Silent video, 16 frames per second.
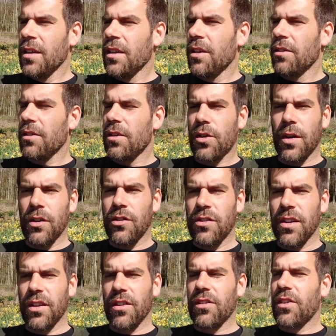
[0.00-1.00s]
You know,
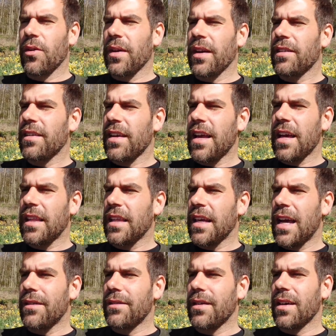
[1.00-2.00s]
Christians don't
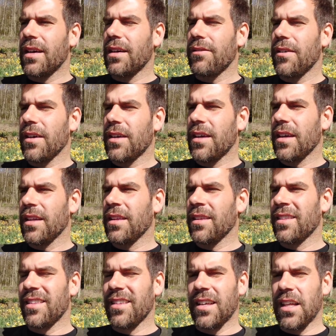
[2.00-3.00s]
exactly have a
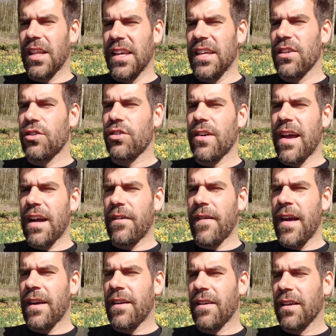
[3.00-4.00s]
fucking clean
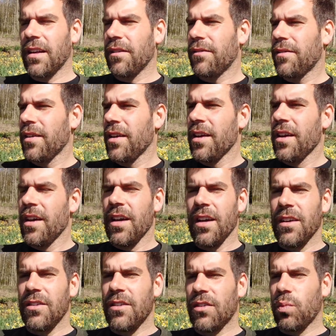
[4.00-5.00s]
track record. If
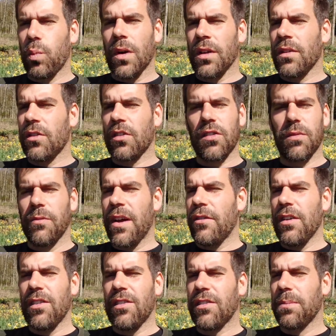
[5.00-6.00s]
just one
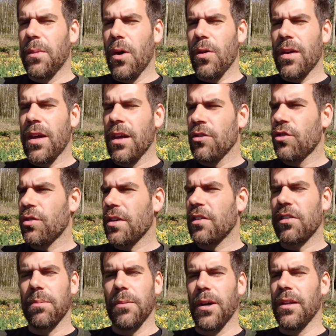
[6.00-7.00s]
very small
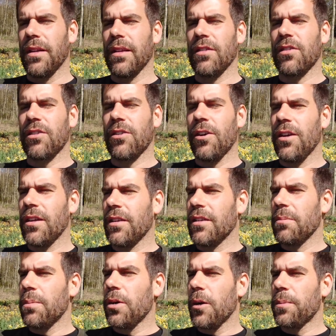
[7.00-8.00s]
country, smaller than
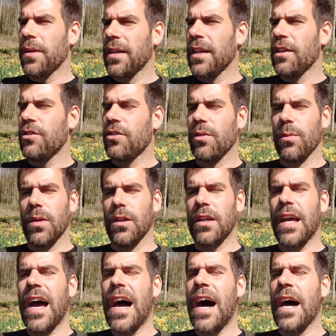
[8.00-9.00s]
Scotland in population, we'll
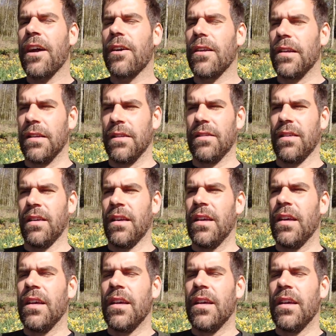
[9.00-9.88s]
look at Ireland